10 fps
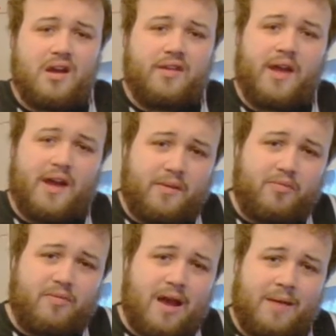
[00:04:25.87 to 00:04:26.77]
other
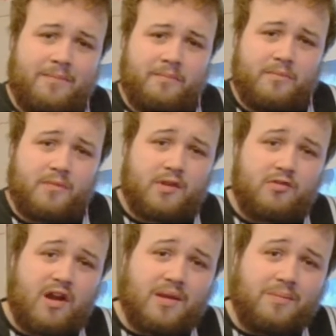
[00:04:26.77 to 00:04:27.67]

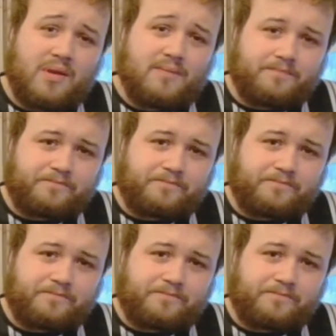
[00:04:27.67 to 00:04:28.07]
scribes.